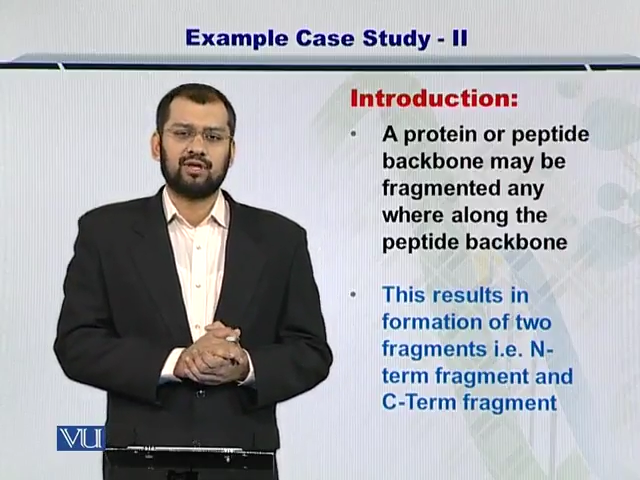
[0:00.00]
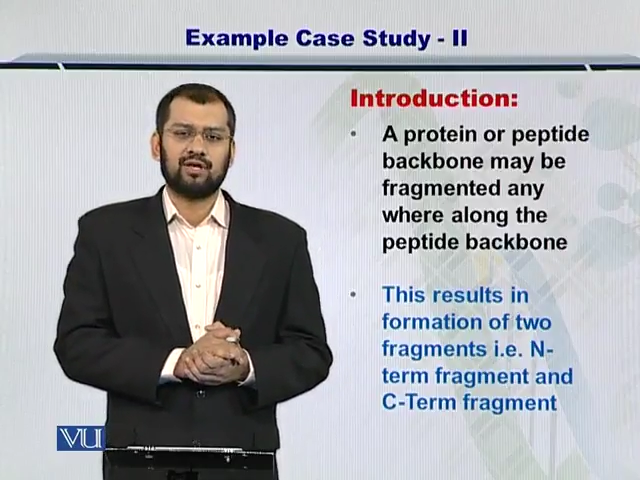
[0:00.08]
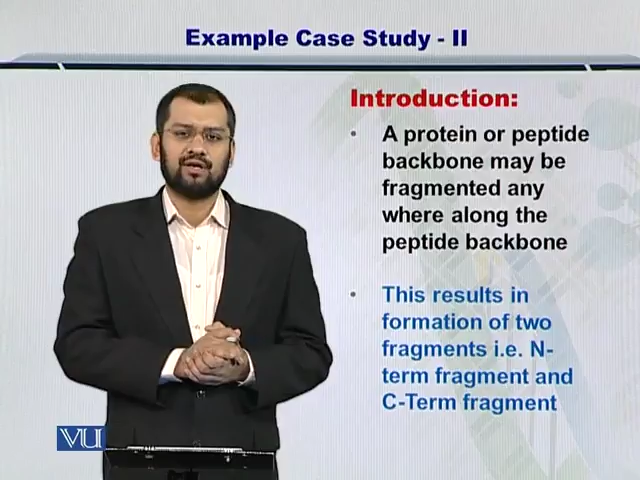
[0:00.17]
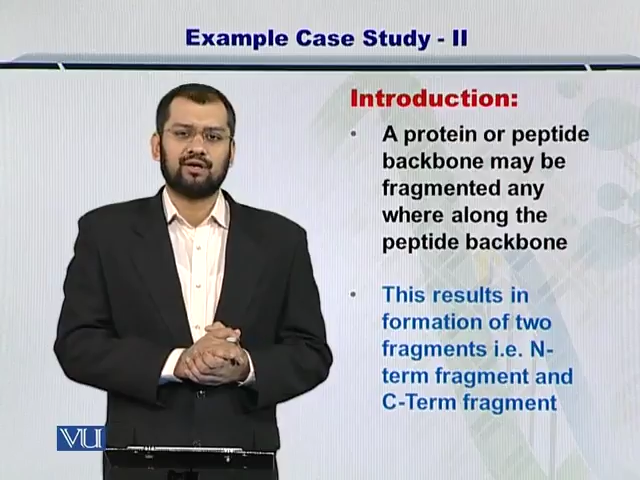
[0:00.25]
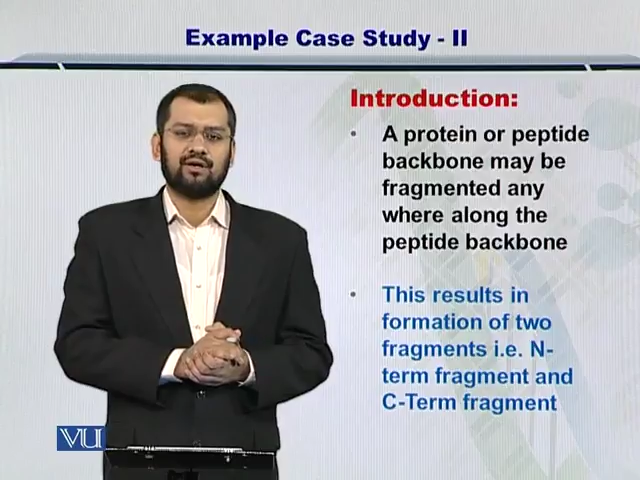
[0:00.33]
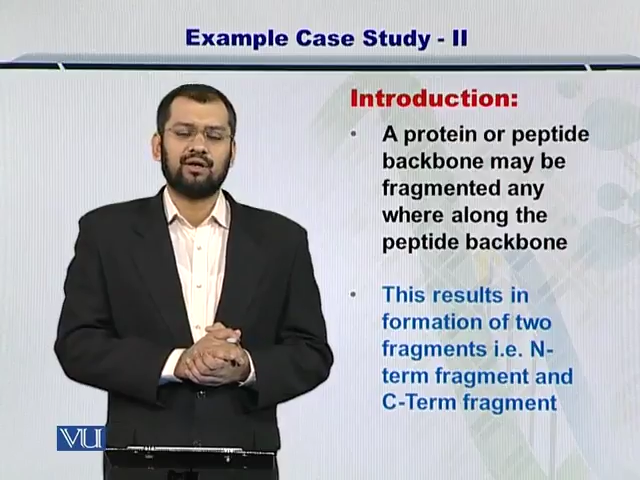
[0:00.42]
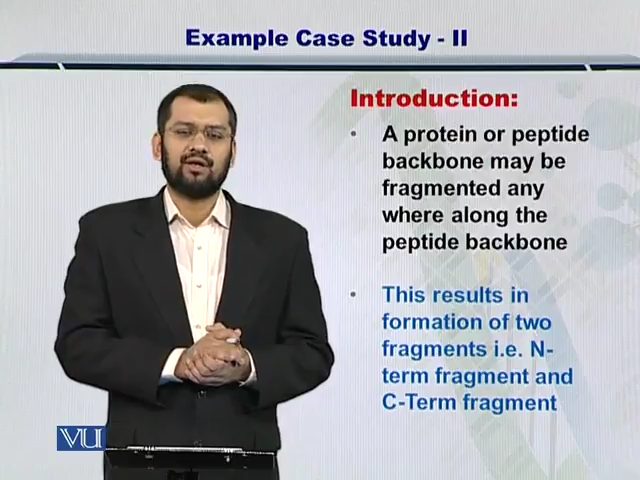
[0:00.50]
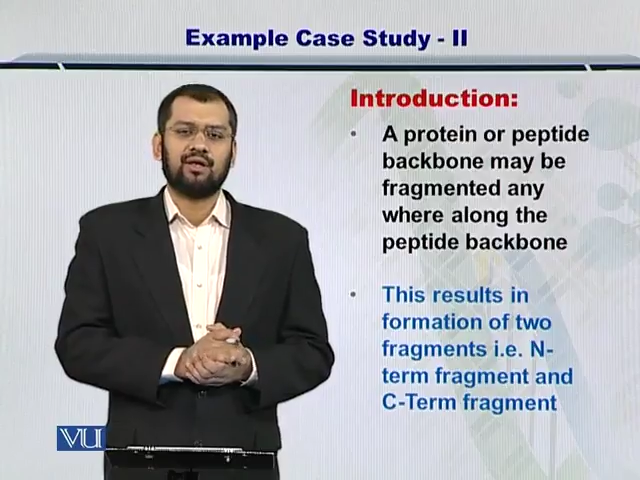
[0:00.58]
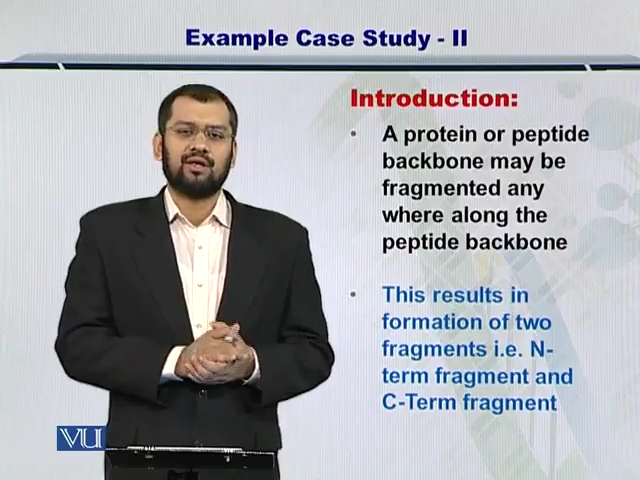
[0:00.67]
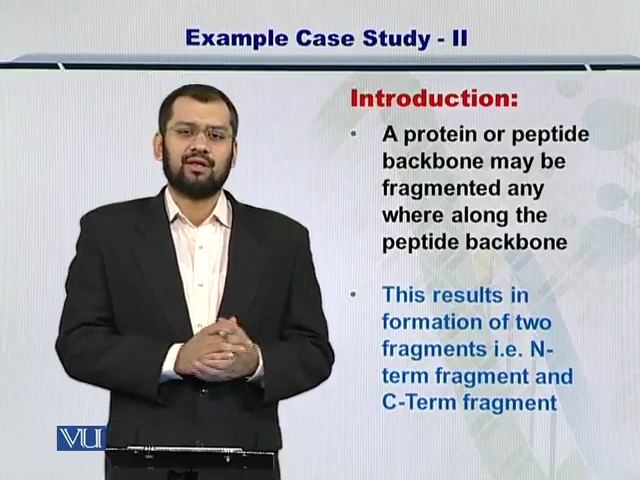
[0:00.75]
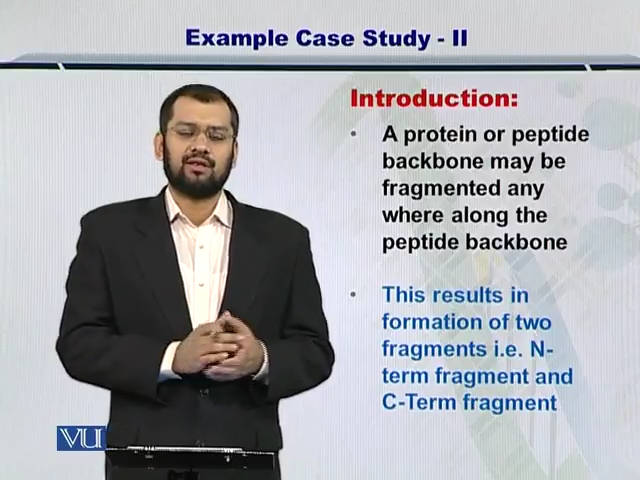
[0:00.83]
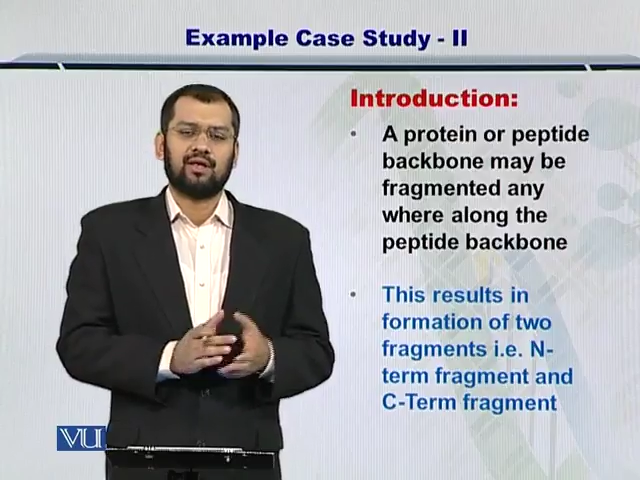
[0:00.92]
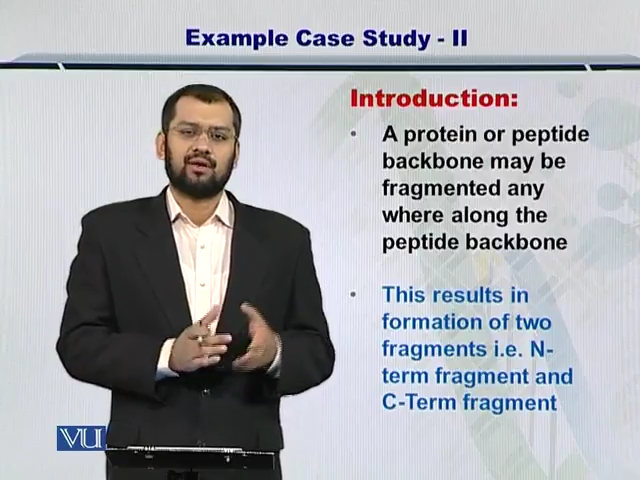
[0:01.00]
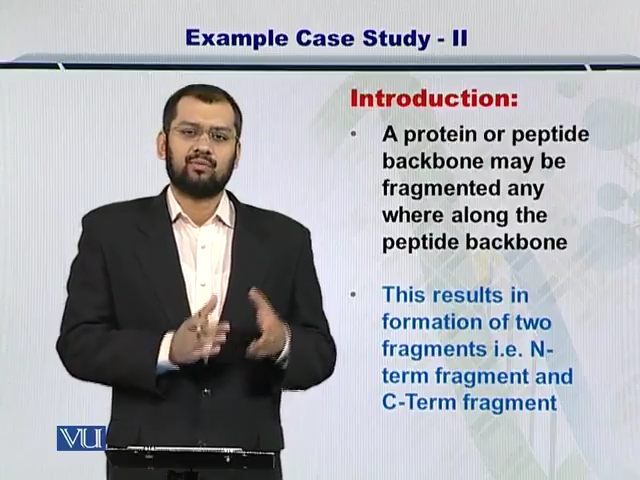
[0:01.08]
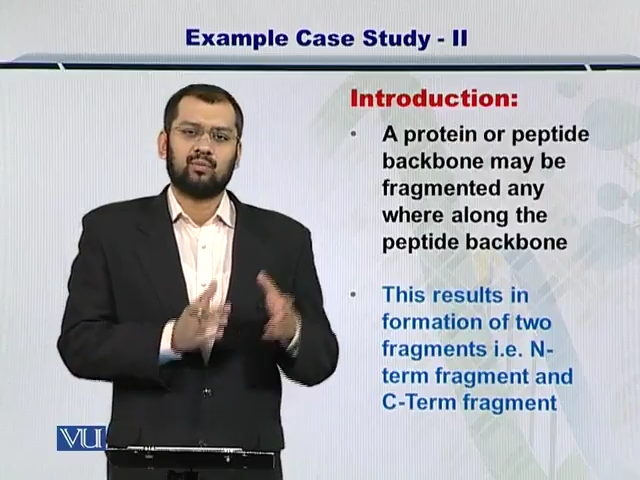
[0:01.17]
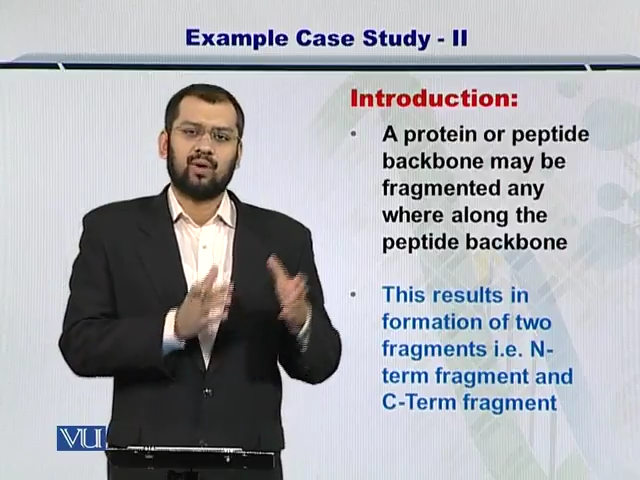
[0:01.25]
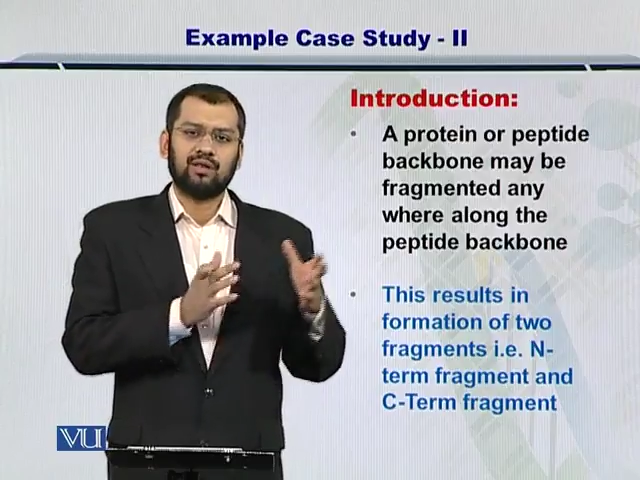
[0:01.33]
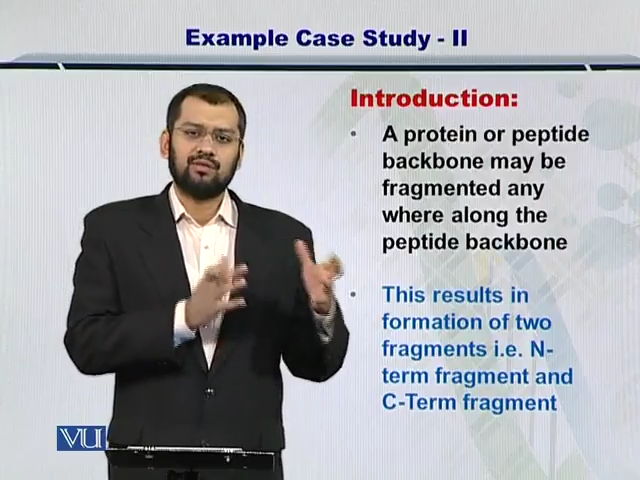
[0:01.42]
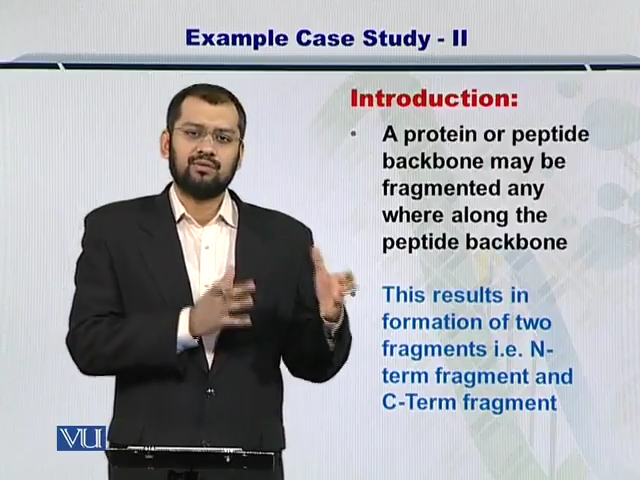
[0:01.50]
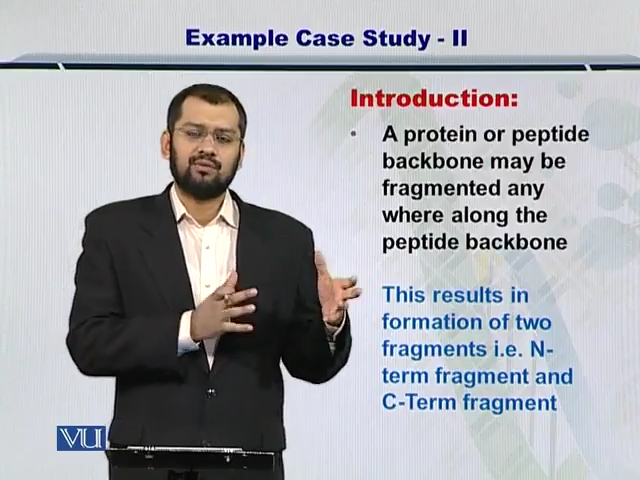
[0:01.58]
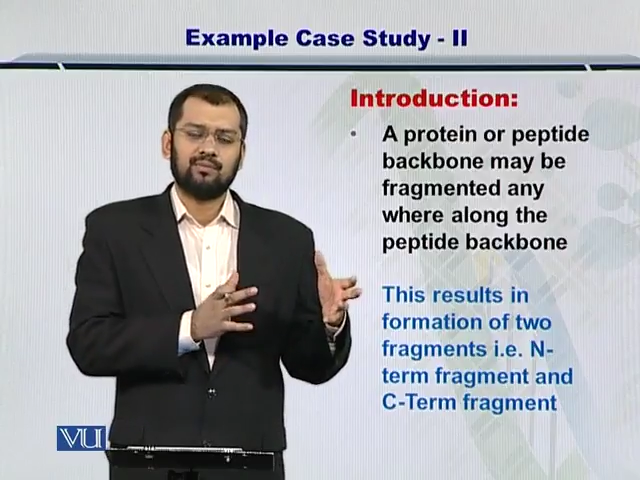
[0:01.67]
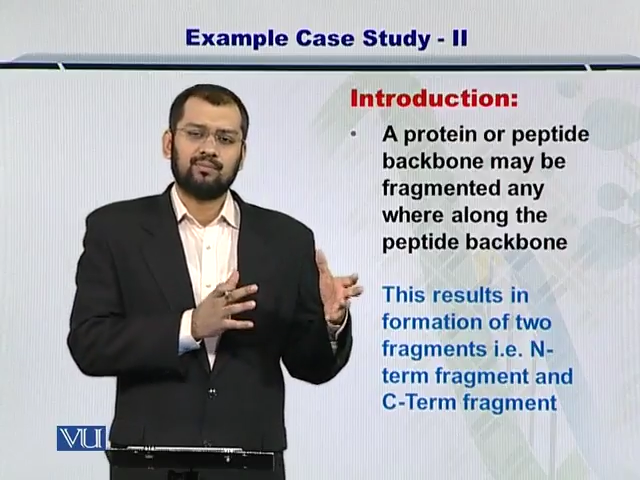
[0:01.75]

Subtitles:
here that one